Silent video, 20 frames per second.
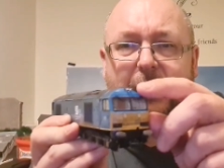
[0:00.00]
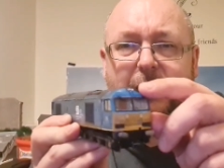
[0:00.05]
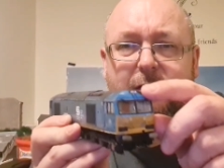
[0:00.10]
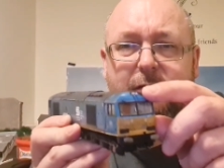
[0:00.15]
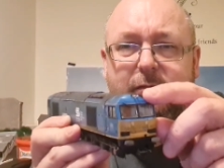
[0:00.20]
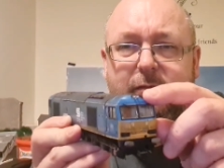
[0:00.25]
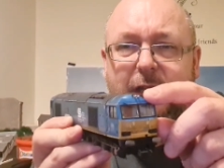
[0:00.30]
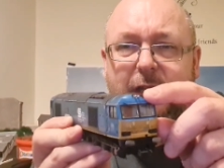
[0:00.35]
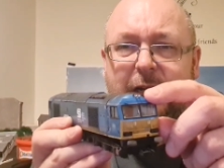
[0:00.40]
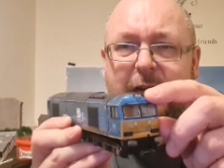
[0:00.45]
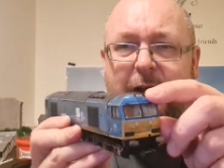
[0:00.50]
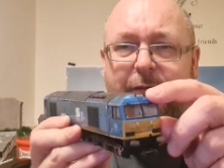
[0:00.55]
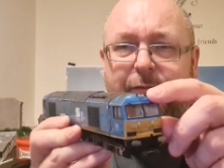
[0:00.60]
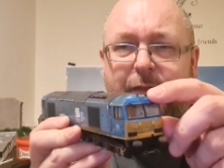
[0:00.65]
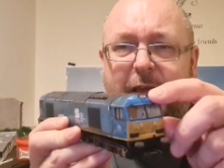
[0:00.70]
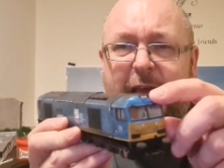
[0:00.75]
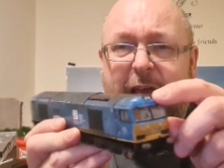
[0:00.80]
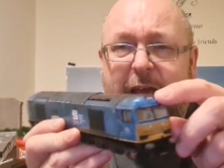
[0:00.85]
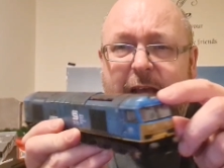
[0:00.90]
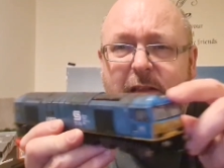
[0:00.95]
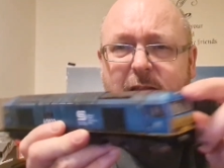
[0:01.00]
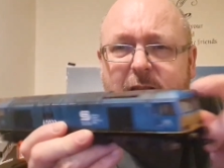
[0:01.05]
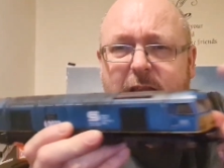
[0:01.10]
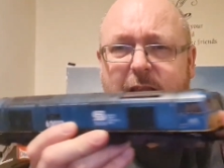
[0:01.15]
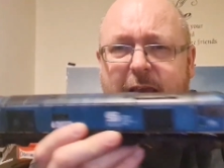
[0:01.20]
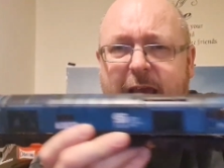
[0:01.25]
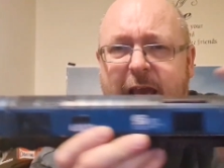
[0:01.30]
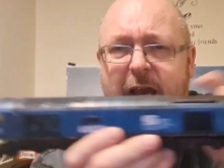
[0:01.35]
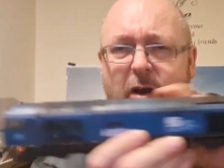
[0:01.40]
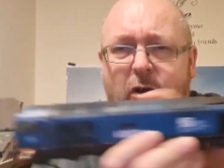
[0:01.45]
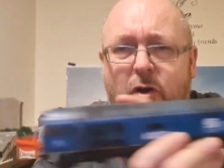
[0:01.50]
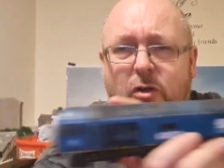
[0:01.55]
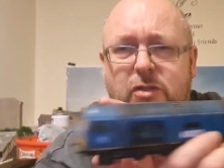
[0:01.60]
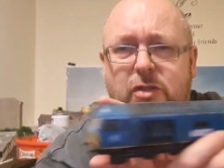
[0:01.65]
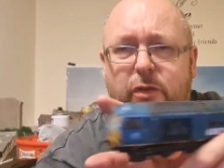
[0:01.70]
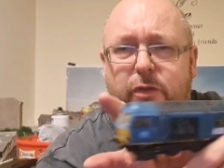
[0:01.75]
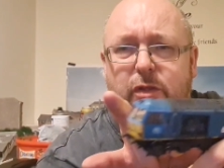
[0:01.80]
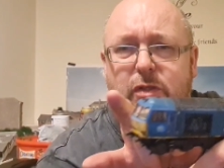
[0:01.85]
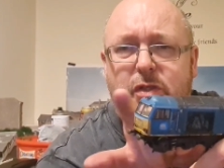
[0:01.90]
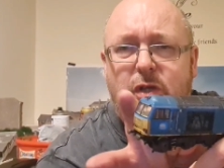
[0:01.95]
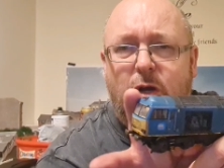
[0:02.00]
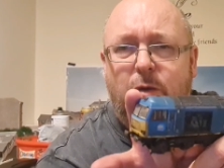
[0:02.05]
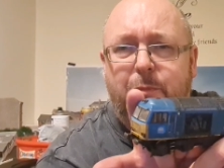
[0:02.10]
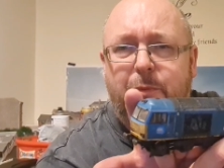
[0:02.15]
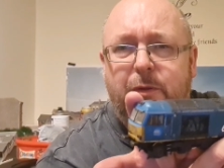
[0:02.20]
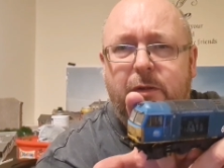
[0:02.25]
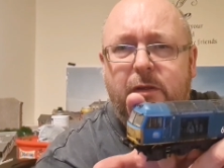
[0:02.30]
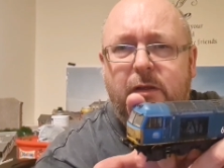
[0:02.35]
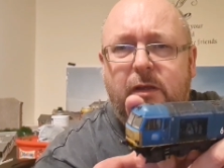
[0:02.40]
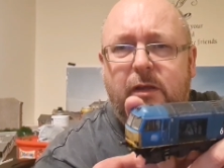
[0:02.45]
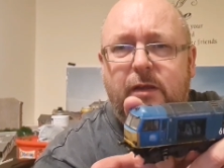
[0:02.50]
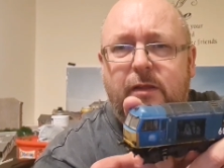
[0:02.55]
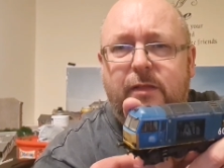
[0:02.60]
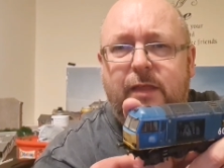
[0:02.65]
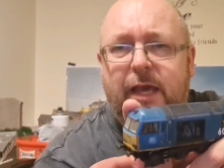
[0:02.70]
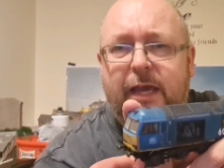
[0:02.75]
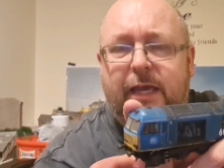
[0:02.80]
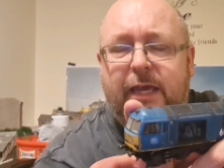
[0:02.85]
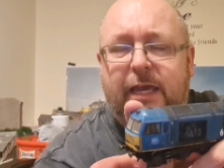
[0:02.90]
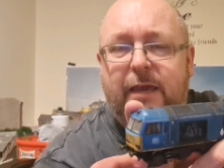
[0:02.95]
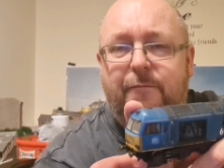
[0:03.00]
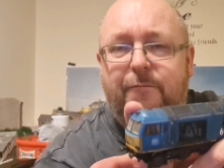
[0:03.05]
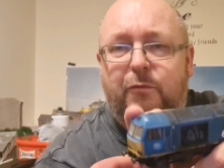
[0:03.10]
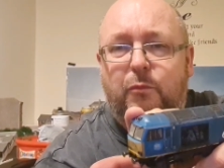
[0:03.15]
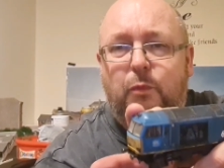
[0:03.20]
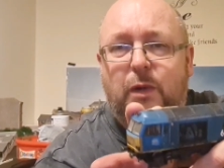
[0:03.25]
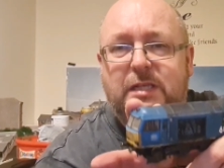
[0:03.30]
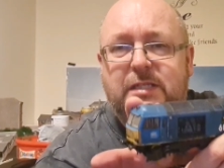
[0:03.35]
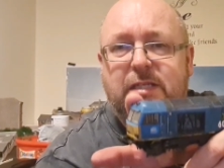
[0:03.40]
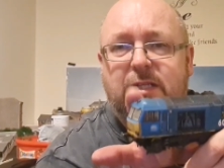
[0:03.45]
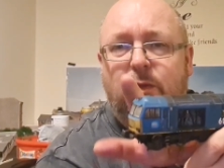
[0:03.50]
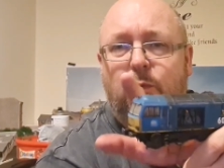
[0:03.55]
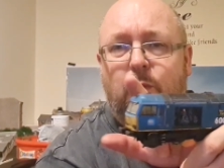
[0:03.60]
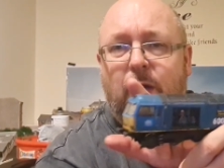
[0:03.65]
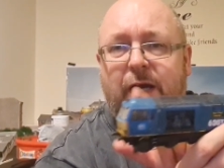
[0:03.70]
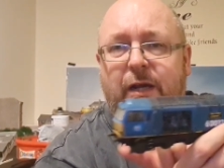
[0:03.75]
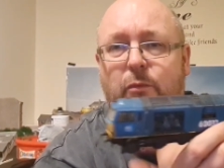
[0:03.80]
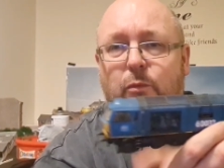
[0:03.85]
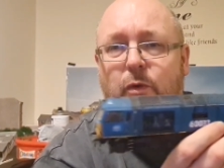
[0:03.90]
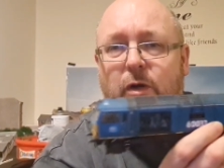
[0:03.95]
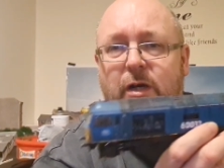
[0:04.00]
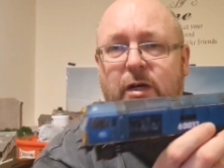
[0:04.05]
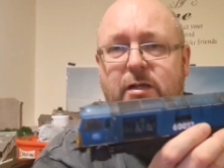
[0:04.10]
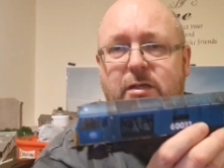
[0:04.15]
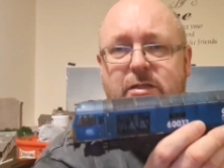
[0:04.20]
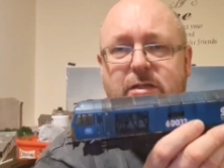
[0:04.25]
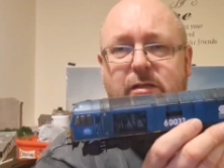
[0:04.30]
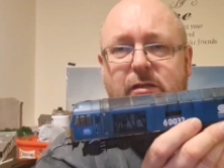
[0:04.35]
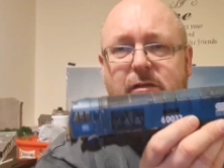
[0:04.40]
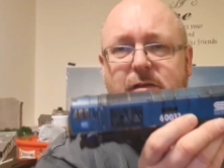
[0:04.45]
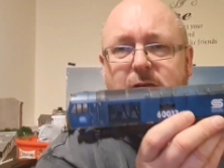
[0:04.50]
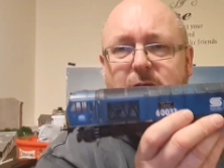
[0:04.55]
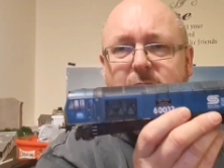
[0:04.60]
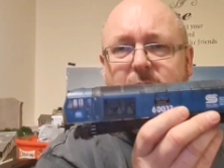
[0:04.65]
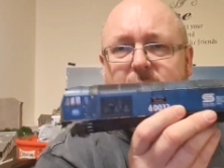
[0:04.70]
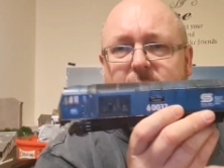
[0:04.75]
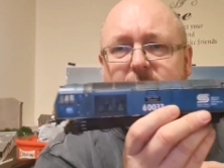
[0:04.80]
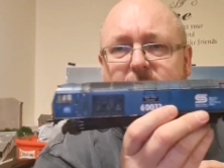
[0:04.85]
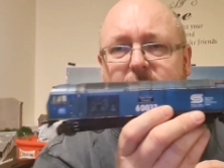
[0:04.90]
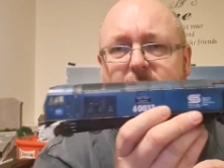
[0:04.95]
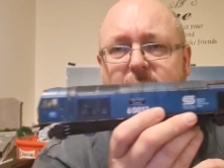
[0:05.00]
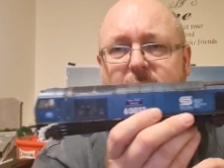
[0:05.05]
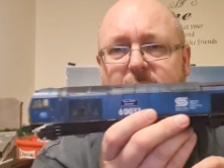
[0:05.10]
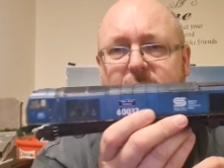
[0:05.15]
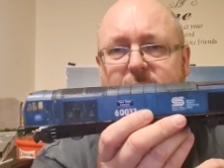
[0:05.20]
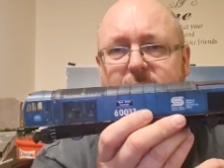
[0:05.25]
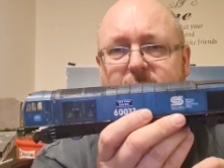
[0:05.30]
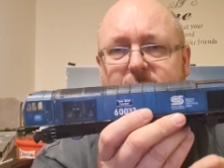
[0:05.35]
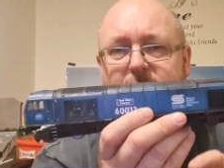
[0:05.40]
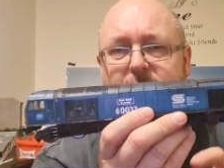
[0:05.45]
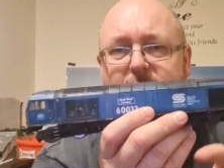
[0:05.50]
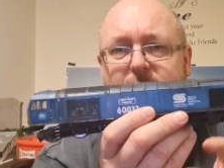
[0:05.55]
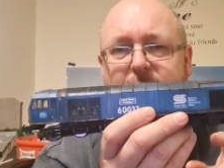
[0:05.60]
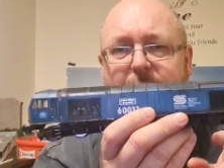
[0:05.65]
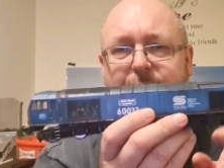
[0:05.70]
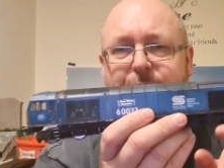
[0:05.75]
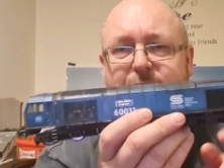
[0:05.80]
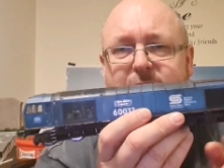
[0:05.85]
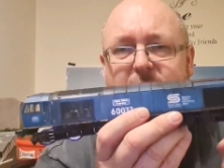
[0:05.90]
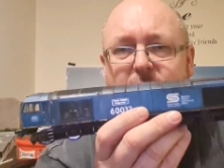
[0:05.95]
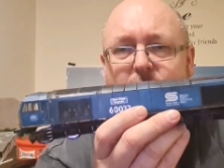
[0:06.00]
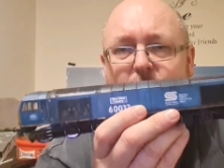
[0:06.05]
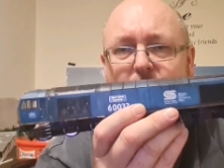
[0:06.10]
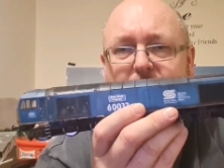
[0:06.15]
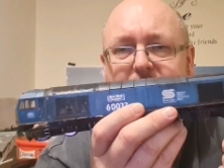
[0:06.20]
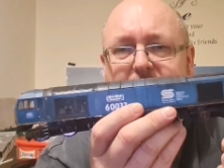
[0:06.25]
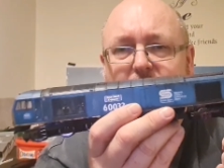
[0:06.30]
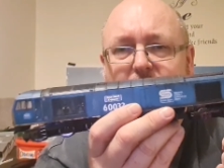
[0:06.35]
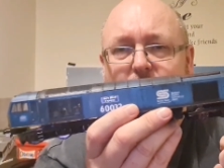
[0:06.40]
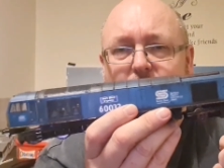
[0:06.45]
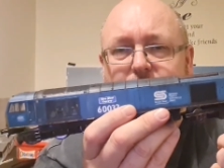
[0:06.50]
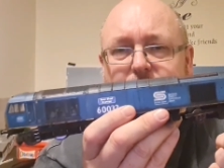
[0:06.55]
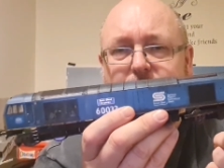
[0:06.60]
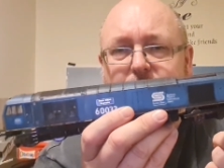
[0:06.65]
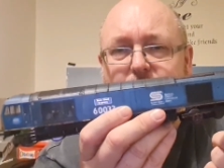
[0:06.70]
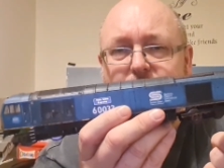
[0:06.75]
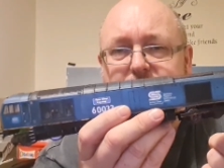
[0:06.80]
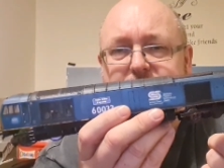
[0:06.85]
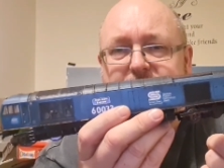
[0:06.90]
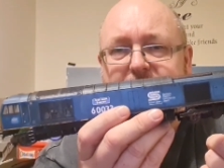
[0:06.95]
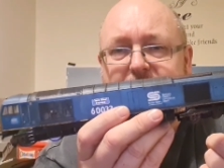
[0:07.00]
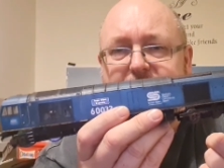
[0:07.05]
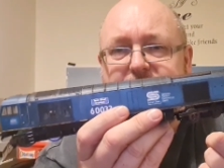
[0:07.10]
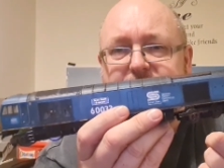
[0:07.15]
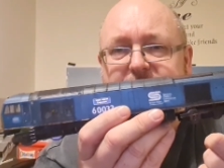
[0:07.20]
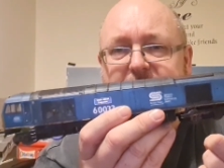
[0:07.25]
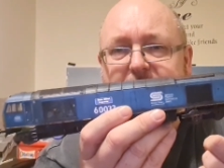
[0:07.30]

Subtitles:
I didn't have the air horns on the top. They came from West Hill Wagon Works. I've still got to order another set